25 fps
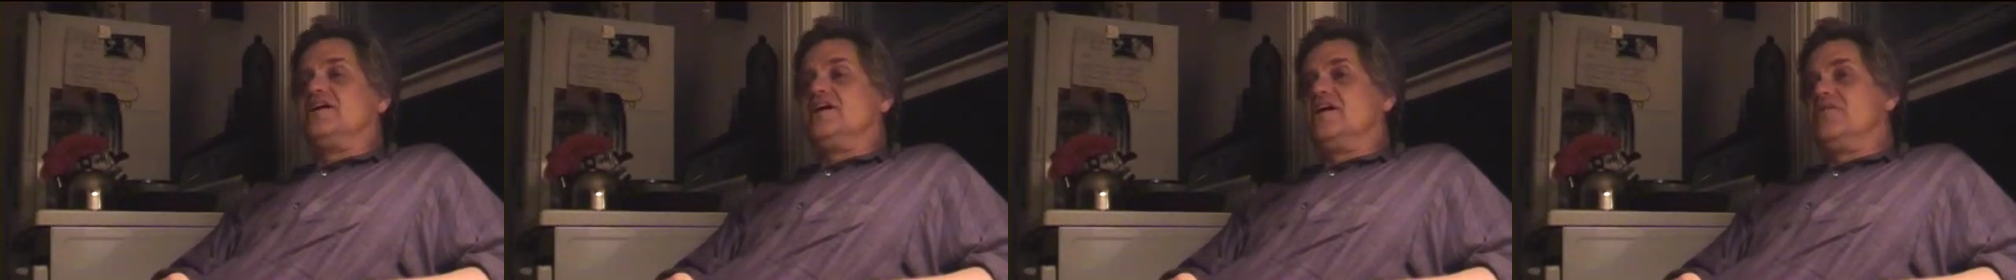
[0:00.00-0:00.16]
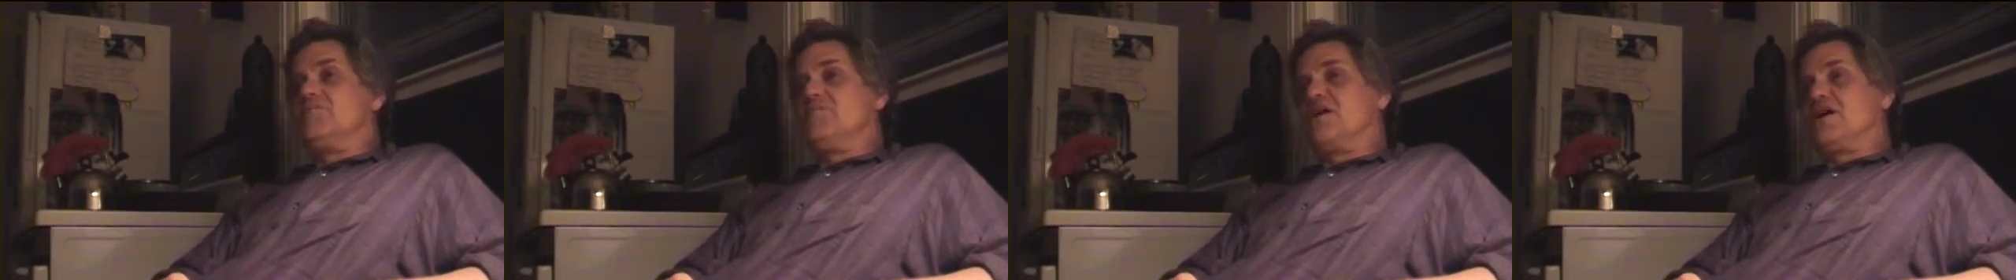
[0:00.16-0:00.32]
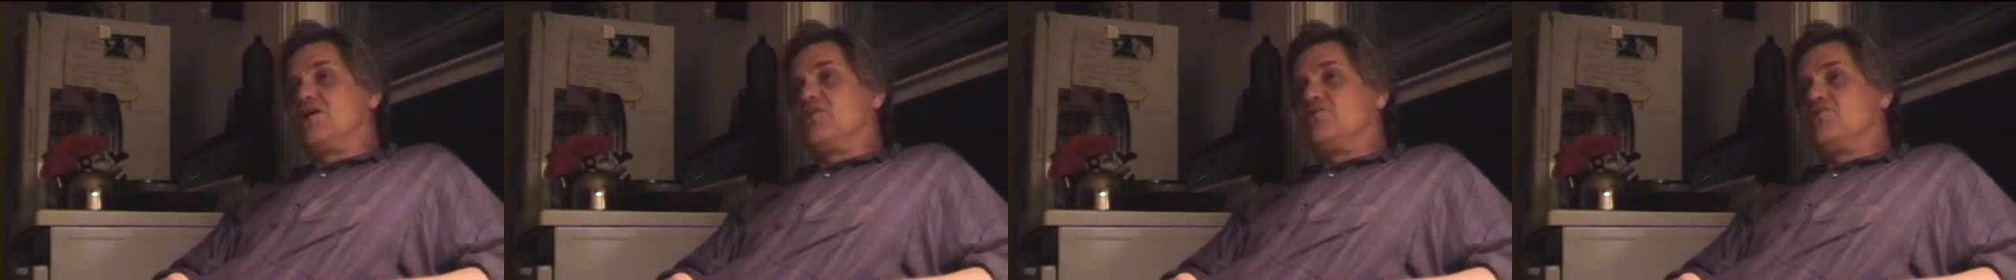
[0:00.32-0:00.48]

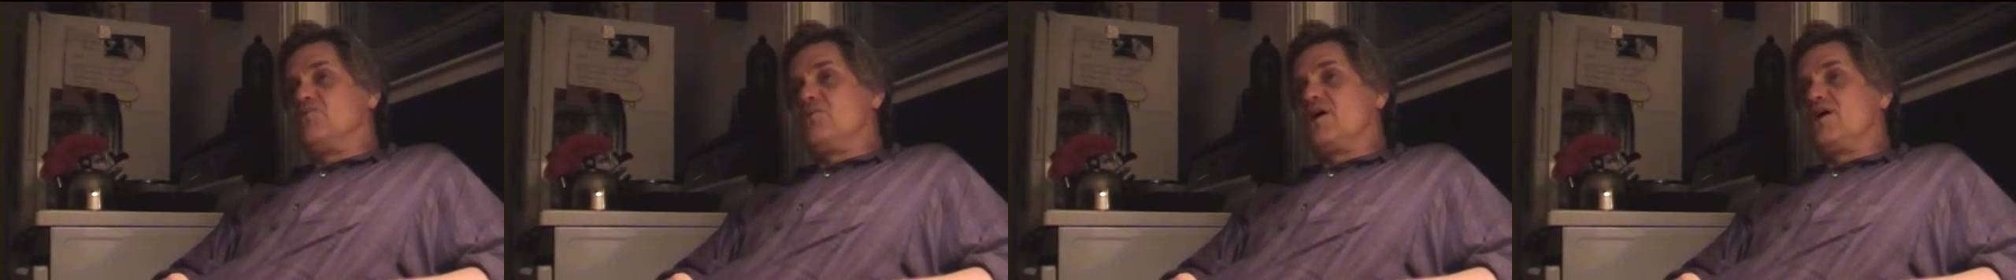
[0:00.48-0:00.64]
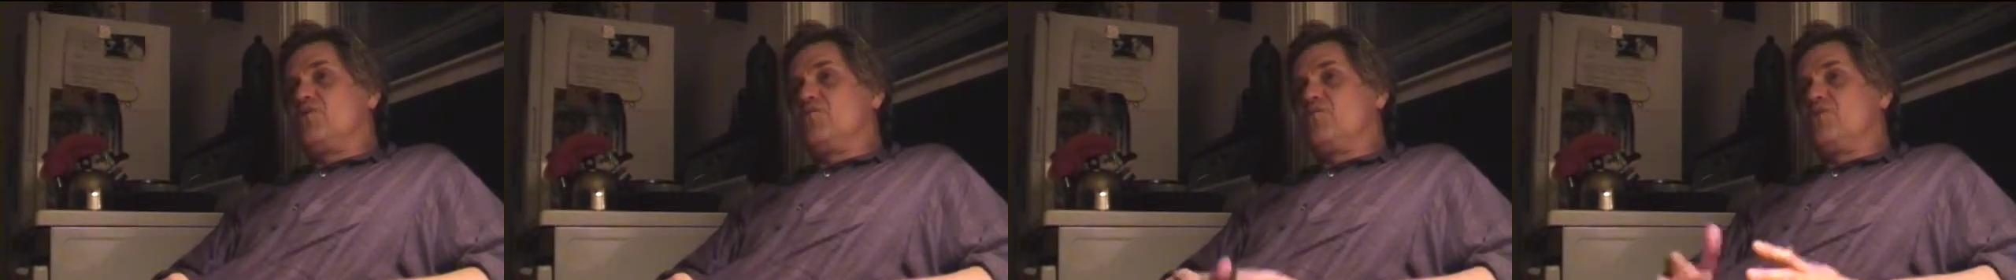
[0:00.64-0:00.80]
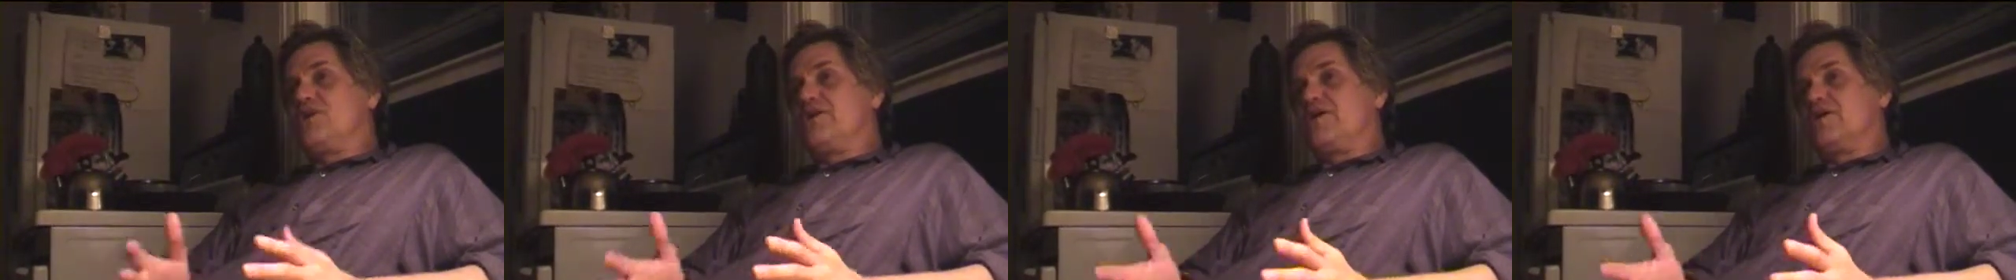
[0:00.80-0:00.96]
about
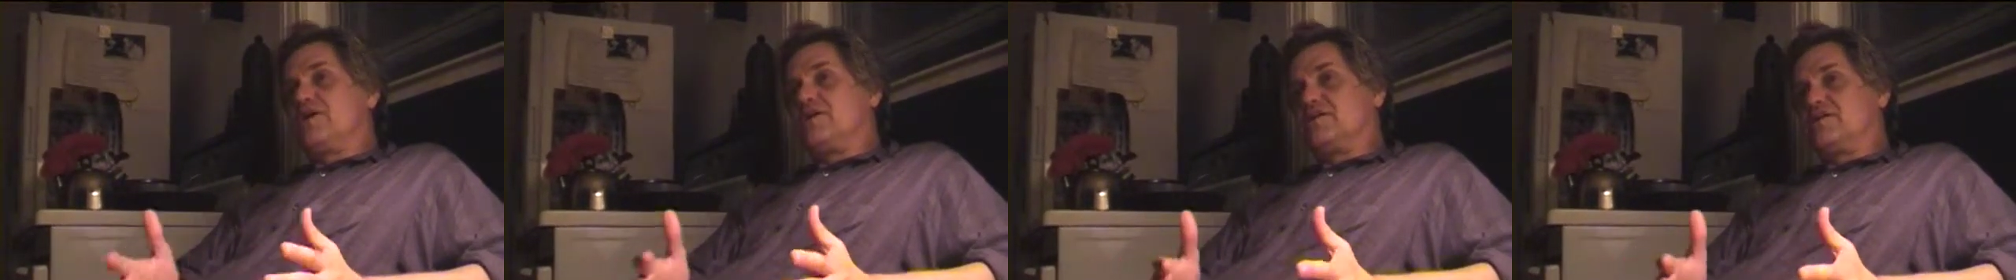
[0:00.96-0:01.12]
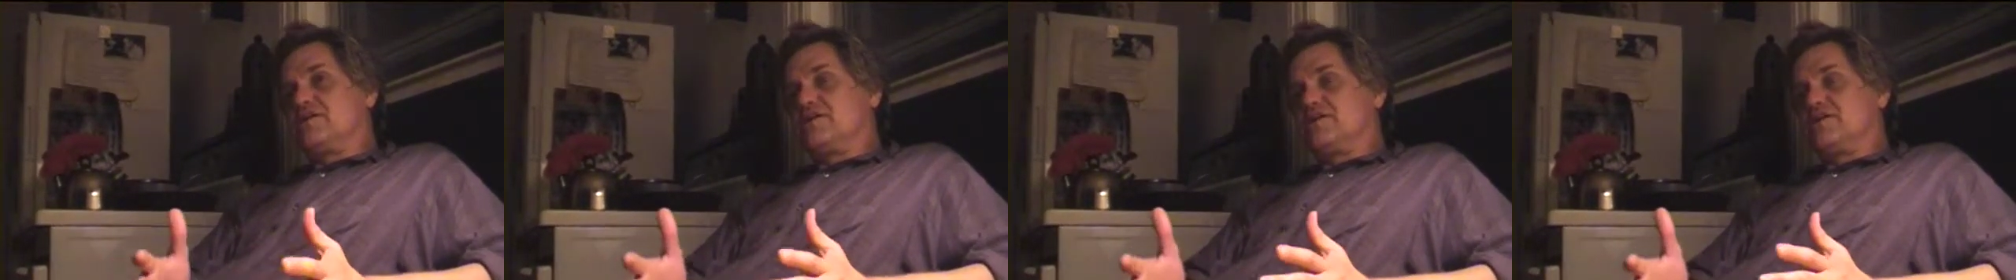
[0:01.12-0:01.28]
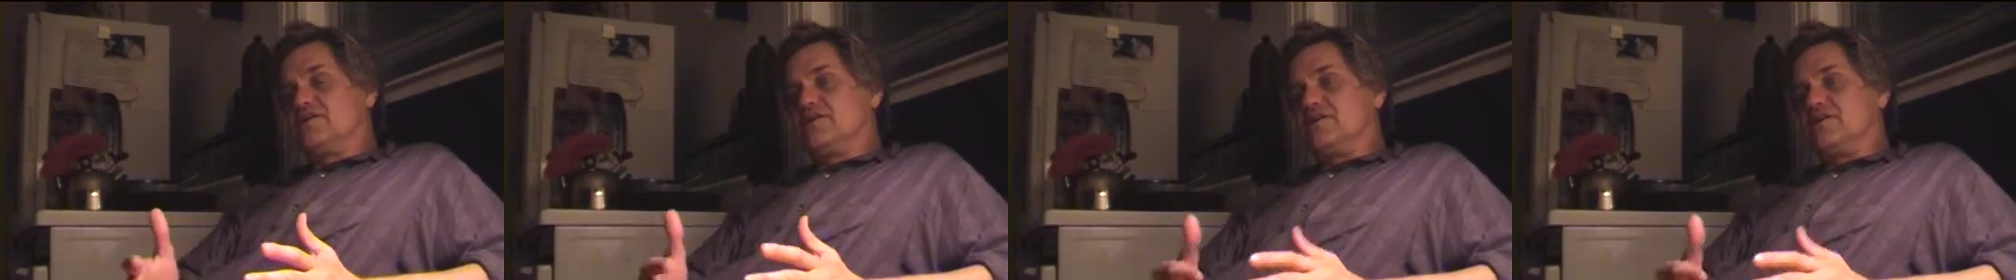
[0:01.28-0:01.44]
right-wing.